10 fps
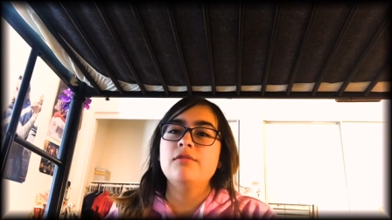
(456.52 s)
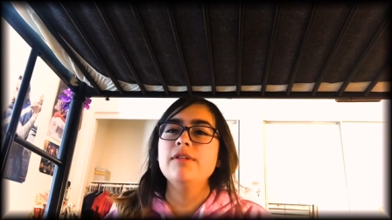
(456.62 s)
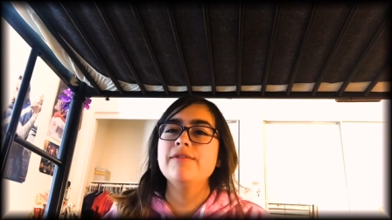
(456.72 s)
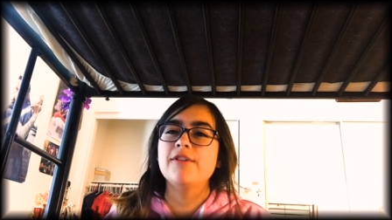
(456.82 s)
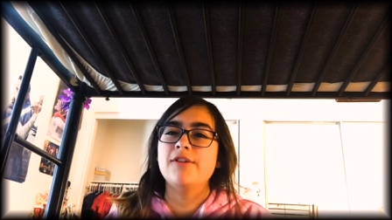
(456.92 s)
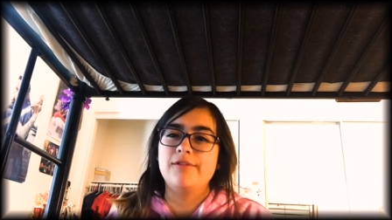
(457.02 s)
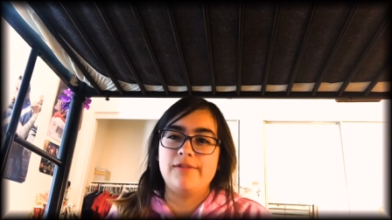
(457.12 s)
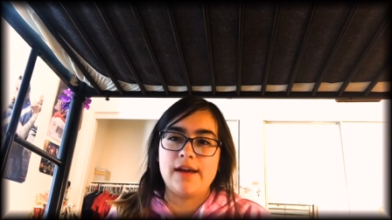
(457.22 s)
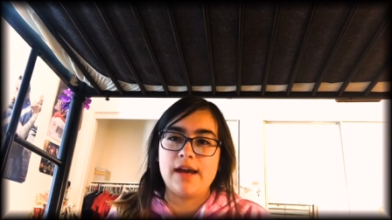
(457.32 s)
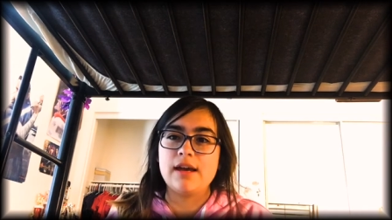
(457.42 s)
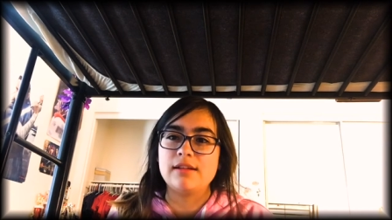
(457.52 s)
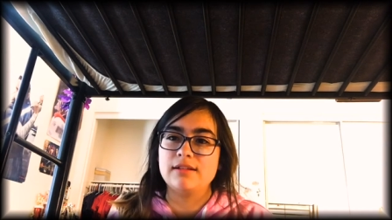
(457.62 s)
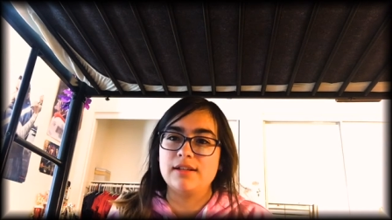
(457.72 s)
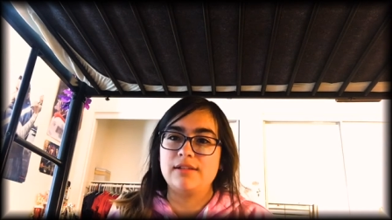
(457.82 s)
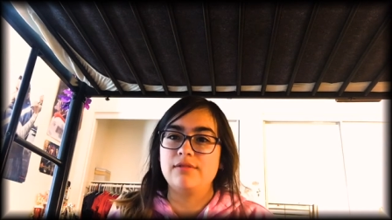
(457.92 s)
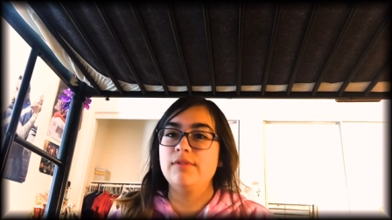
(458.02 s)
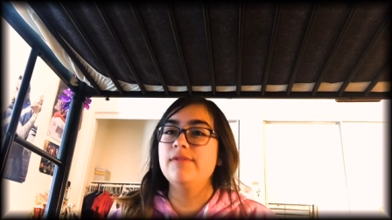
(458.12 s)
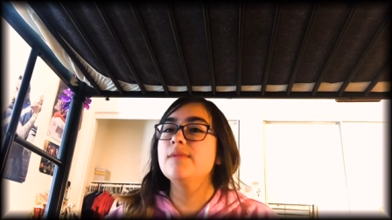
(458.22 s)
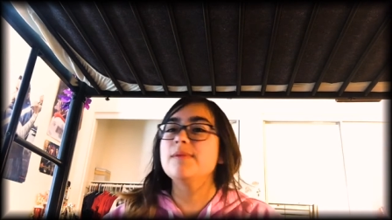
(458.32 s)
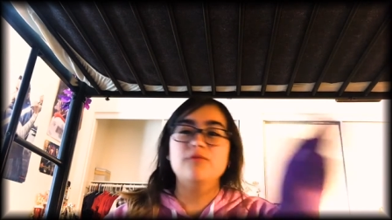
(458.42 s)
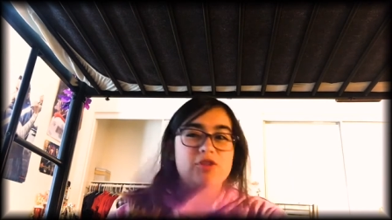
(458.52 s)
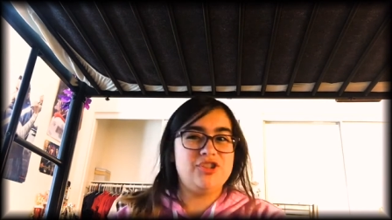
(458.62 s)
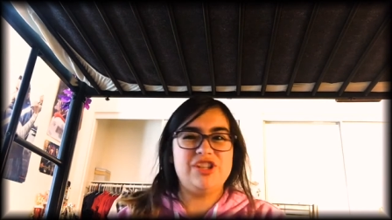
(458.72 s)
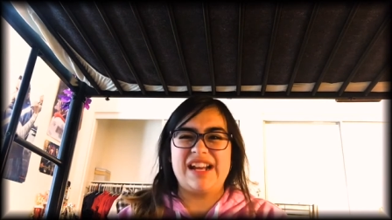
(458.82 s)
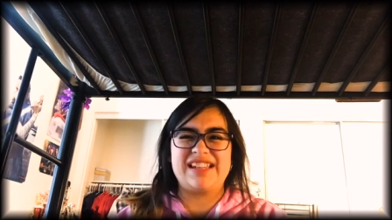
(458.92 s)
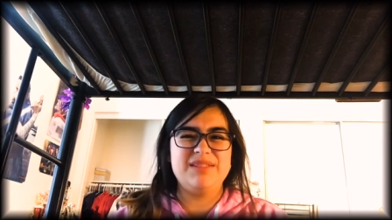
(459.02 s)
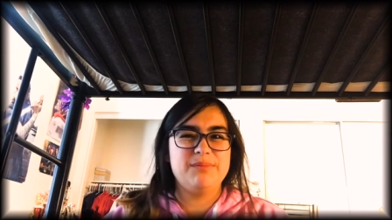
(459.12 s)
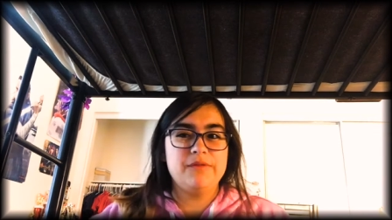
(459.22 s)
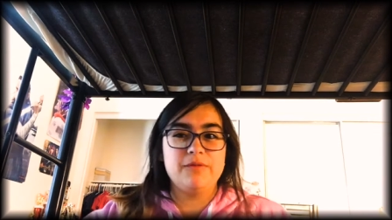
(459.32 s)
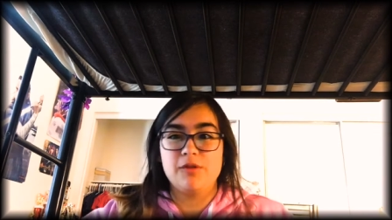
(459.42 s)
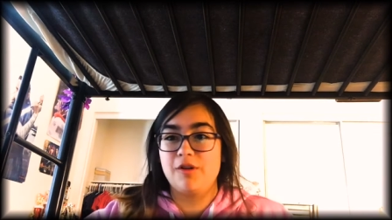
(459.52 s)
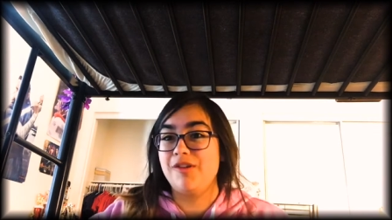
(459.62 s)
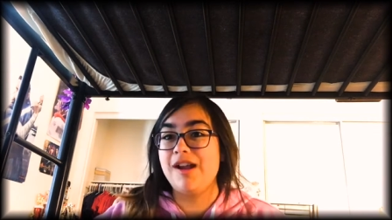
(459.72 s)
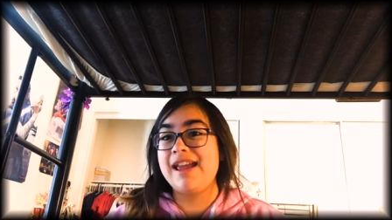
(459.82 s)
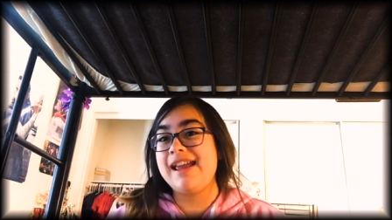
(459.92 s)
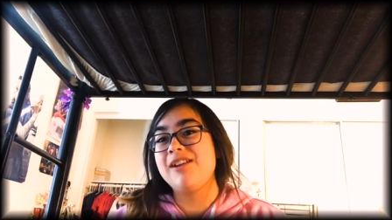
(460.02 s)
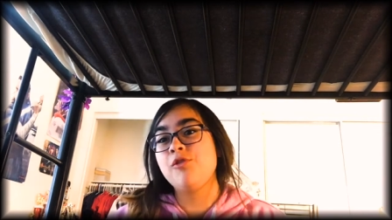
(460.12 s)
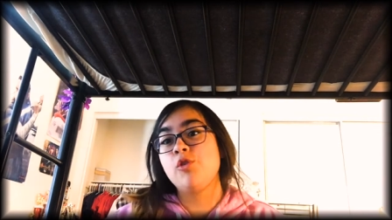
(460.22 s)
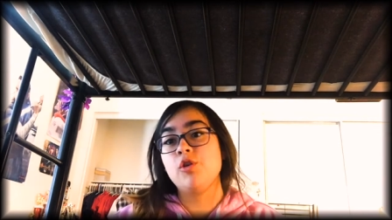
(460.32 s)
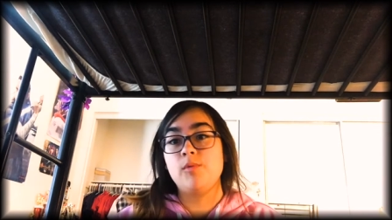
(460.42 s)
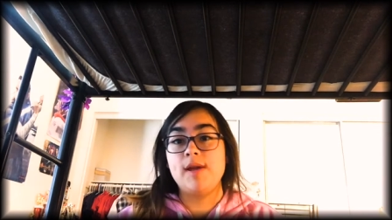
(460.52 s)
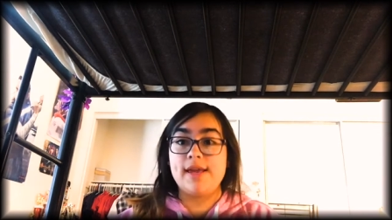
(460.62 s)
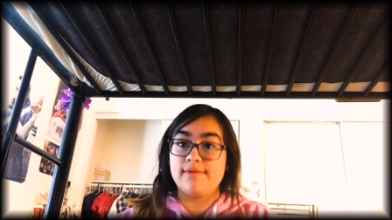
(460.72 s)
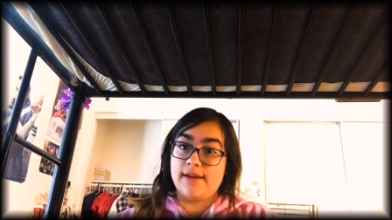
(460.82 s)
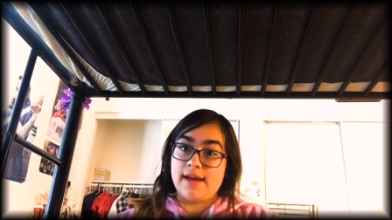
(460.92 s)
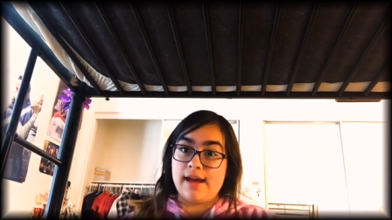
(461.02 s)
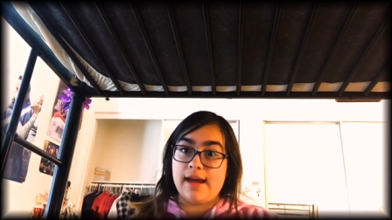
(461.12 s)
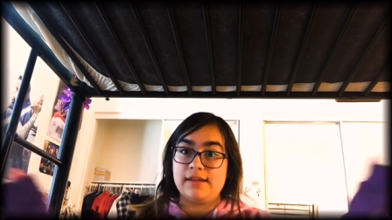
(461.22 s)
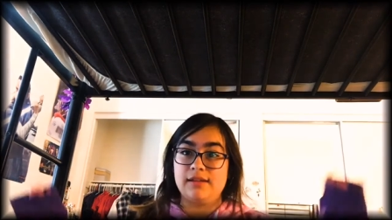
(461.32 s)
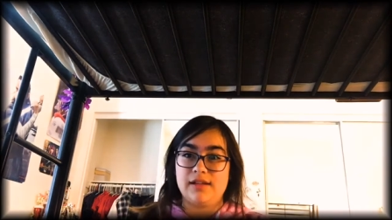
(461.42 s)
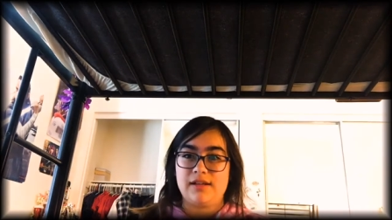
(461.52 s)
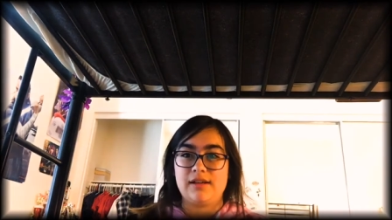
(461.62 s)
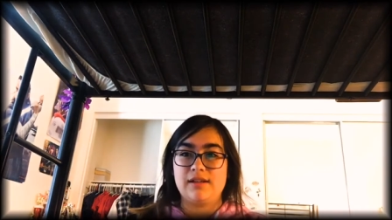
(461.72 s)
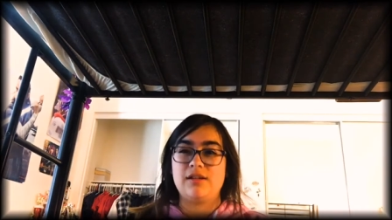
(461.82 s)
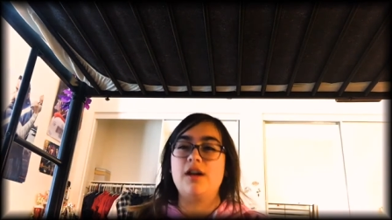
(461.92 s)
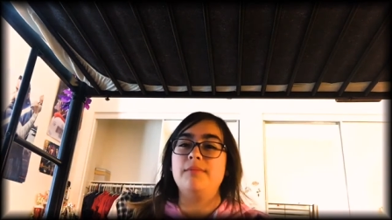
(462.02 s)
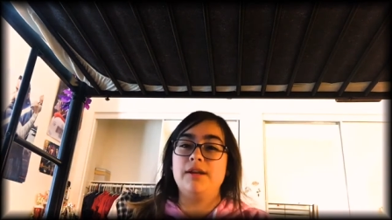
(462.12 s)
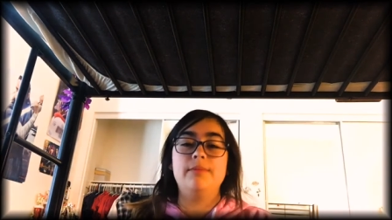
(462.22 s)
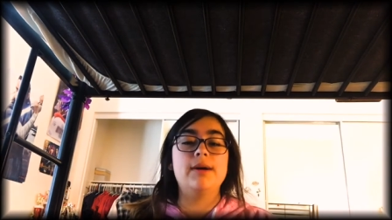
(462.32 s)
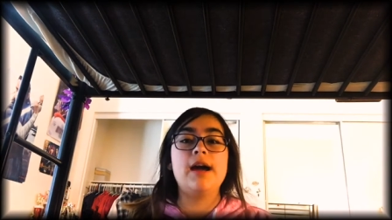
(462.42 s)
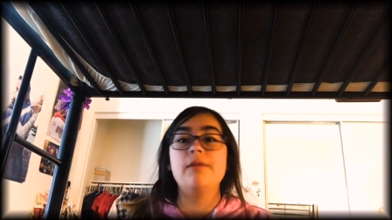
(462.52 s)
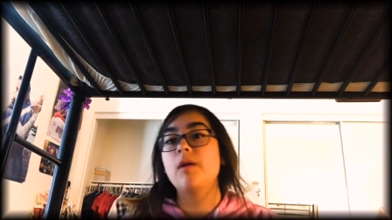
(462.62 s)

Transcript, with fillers: We've all had like we've all been rejected before, right? Or we've had like not me, but